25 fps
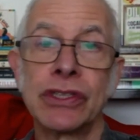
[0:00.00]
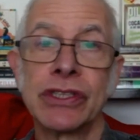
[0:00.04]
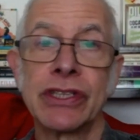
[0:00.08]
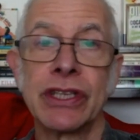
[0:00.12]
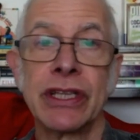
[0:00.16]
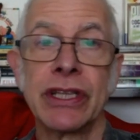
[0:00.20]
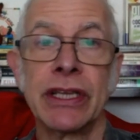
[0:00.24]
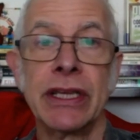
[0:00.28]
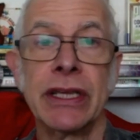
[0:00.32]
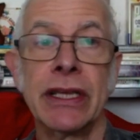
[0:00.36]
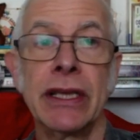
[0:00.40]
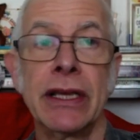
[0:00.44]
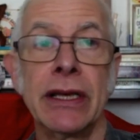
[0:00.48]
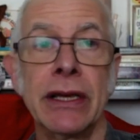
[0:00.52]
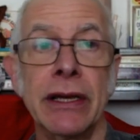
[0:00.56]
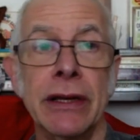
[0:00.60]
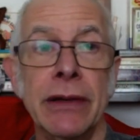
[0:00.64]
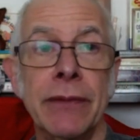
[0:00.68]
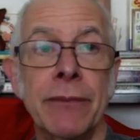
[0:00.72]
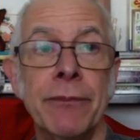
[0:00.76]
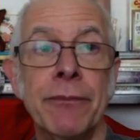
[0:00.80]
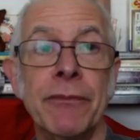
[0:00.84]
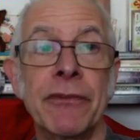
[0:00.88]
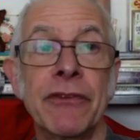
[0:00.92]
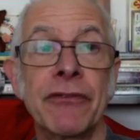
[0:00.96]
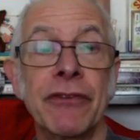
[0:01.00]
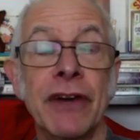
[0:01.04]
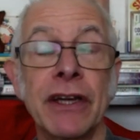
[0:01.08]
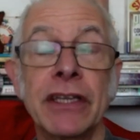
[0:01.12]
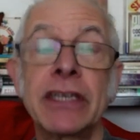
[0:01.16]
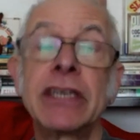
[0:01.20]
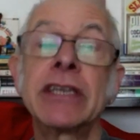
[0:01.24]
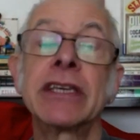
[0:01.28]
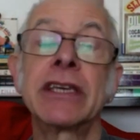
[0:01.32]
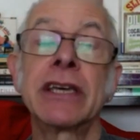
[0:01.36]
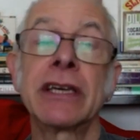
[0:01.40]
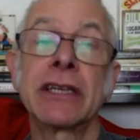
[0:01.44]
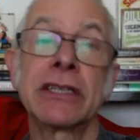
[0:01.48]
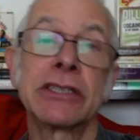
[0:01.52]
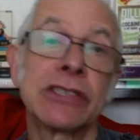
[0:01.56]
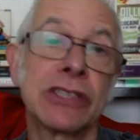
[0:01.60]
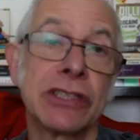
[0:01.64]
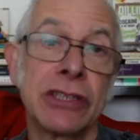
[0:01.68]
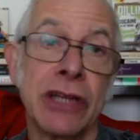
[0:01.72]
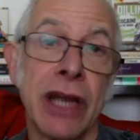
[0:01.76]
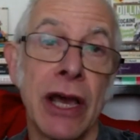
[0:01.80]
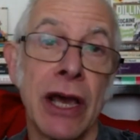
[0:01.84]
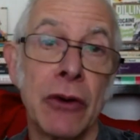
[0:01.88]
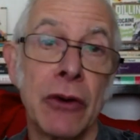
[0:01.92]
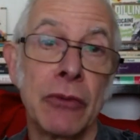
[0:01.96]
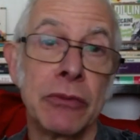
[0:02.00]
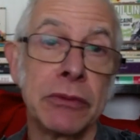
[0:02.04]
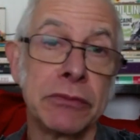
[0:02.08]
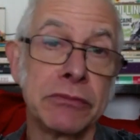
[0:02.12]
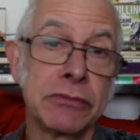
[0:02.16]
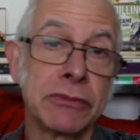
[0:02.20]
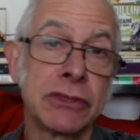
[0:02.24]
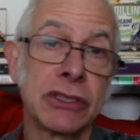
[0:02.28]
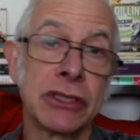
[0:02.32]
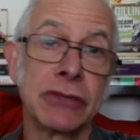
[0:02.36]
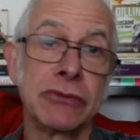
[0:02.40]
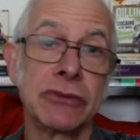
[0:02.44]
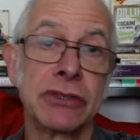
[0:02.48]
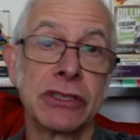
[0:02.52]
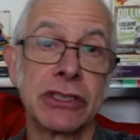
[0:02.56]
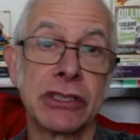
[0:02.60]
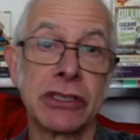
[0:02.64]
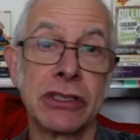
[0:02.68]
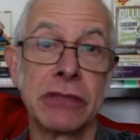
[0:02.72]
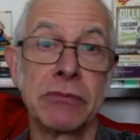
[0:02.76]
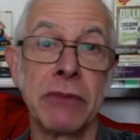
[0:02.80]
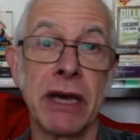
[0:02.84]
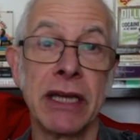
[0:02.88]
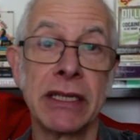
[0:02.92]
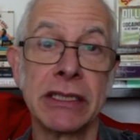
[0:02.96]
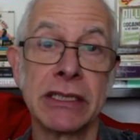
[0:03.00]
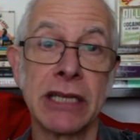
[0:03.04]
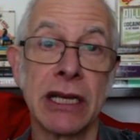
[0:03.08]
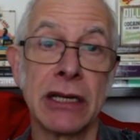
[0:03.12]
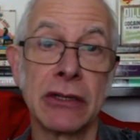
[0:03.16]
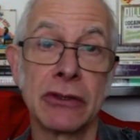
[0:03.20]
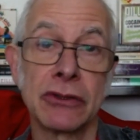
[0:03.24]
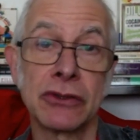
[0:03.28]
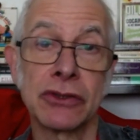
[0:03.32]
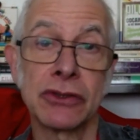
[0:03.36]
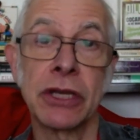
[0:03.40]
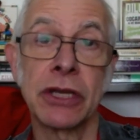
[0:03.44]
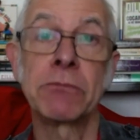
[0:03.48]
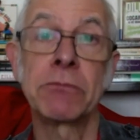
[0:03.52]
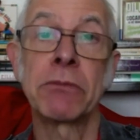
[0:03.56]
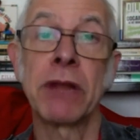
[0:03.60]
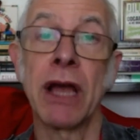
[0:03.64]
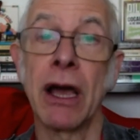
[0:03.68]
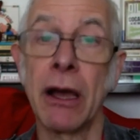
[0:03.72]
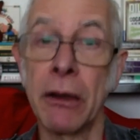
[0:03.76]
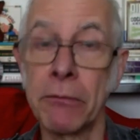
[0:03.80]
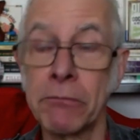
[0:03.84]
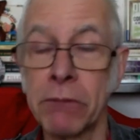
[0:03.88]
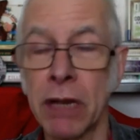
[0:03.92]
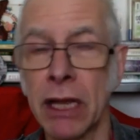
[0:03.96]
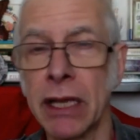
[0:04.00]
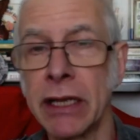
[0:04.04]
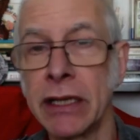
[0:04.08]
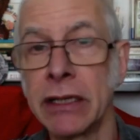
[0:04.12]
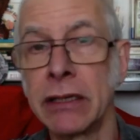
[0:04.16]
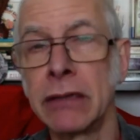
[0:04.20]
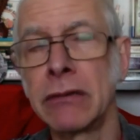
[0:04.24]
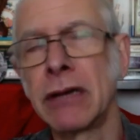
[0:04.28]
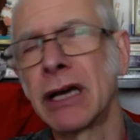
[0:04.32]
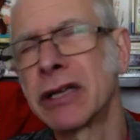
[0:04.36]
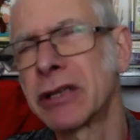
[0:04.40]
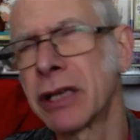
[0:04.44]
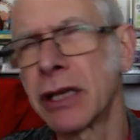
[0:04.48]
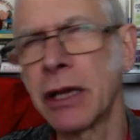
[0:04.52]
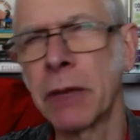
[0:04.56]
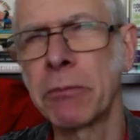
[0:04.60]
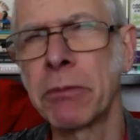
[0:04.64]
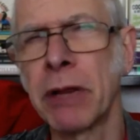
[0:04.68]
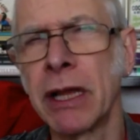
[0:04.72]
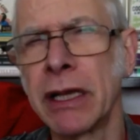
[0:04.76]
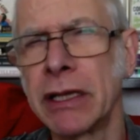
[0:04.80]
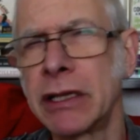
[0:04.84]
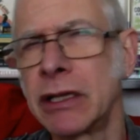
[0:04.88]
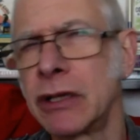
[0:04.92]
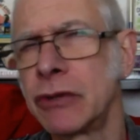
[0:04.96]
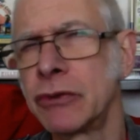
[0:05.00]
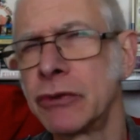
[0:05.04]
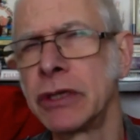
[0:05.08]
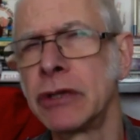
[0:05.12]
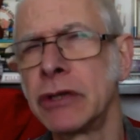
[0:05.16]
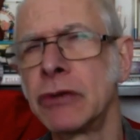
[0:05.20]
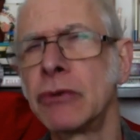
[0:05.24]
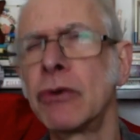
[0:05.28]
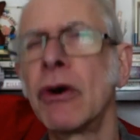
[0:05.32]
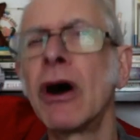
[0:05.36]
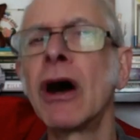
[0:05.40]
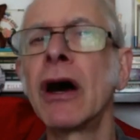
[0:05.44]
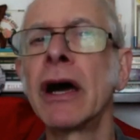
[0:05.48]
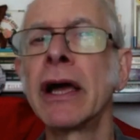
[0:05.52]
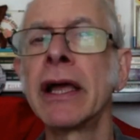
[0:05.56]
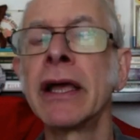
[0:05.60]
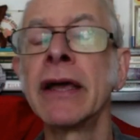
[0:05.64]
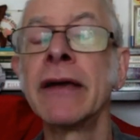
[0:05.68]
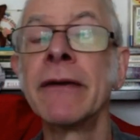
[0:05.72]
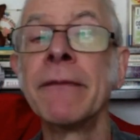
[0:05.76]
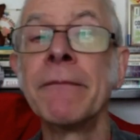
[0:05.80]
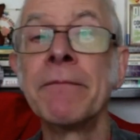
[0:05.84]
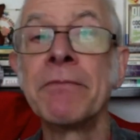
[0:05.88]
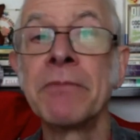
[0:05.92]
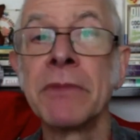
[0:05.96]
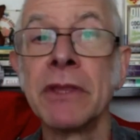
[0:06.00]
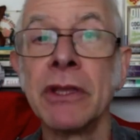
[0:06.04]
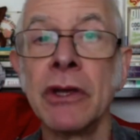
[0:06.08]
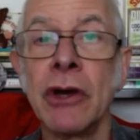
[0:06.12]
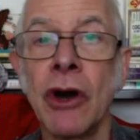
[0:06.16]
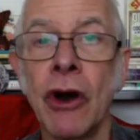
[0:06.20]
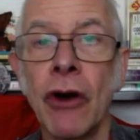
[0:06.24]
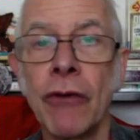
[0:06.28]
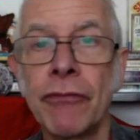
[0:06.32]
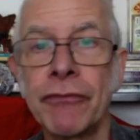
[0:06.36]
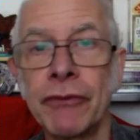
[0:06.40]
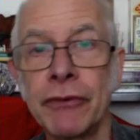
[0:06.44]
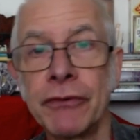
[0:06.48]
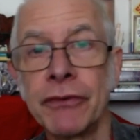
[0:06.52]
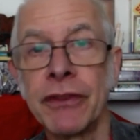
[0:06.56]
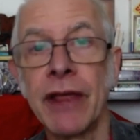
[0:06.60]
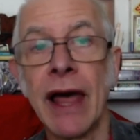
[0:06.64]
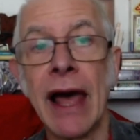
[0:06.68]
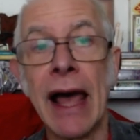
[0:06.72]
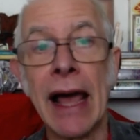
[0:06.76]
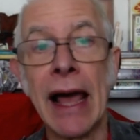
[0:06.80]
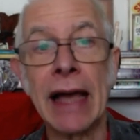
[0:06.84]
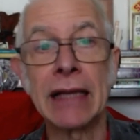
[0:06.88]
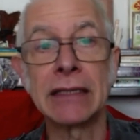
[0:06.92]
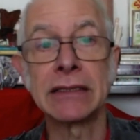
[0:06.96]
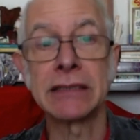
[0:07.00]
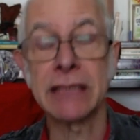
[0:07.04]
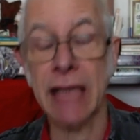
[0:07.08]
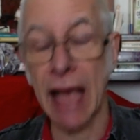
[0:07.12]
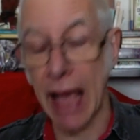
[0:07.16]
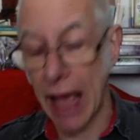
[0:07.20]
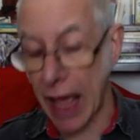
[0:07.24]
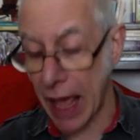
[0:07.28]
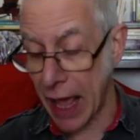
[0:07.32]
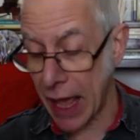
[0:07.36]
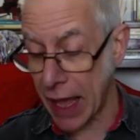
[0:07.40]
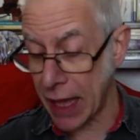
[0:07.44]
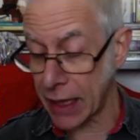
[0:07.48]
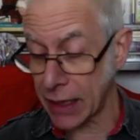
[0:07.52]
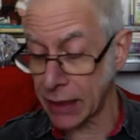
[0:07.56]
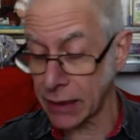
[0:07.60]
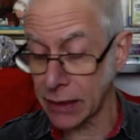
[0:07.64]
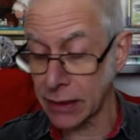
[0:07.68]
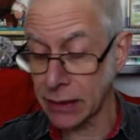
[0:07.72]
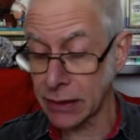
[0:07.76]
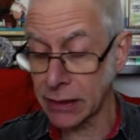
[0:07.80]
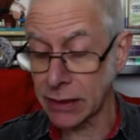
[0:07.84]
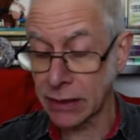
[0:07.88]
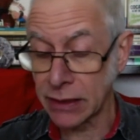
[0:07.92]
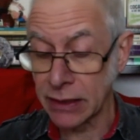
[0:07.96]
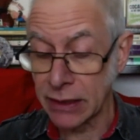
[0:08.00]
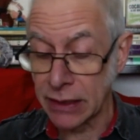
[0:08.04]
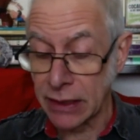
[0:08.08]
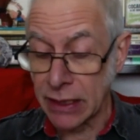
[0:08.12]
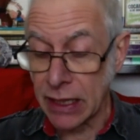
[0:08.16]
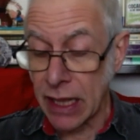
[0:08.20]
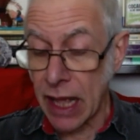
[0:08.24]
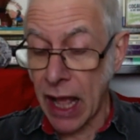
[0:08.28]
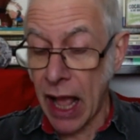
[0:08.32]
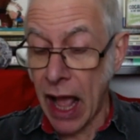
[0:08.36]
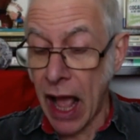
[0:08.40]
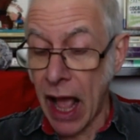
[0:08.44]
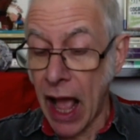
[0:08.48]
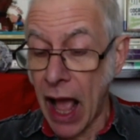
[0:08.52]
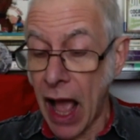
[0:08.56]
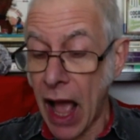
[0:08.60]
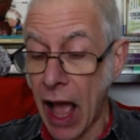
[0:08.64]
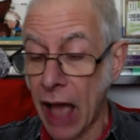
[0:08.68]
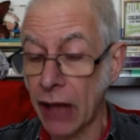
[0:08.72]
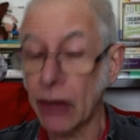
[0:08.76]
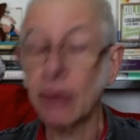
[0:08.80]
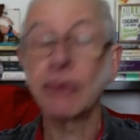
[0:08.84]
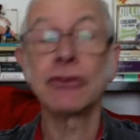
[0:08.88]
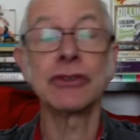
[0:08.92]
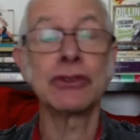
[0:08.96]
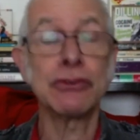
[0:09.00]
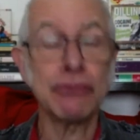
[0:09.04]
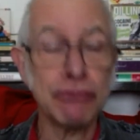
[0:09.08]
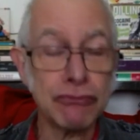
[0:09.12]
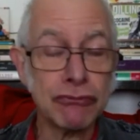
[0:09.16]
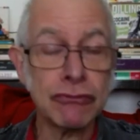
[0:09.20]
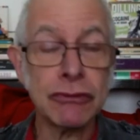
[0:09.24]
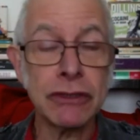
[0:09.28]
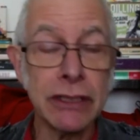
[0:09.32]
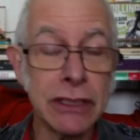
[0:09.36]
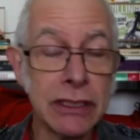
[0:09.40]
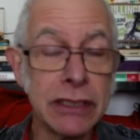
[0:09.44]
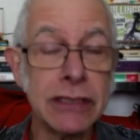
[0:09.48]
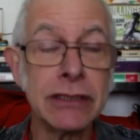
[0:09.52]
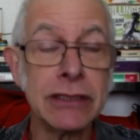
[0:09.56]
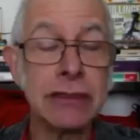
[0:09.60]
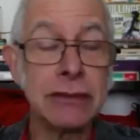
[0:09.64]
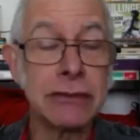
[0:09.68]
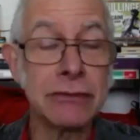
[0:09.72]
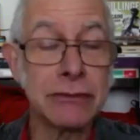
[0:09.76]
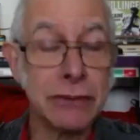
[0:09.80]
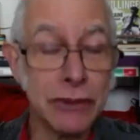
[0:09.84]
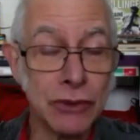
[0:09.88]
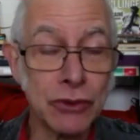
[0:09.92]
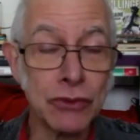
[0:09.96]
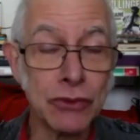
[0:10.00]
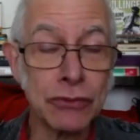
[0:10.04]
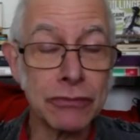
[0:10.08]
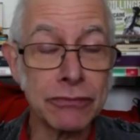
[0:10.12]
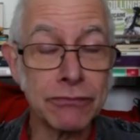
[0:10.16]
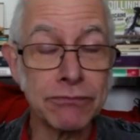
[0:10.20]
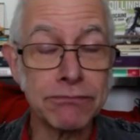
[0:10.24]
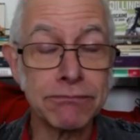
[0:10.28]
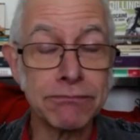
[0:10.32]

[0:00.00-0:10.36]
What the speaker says: the Funky Kingston album, Toots and the Maytals. I think I played Louie Louie off of that, and I was really sort of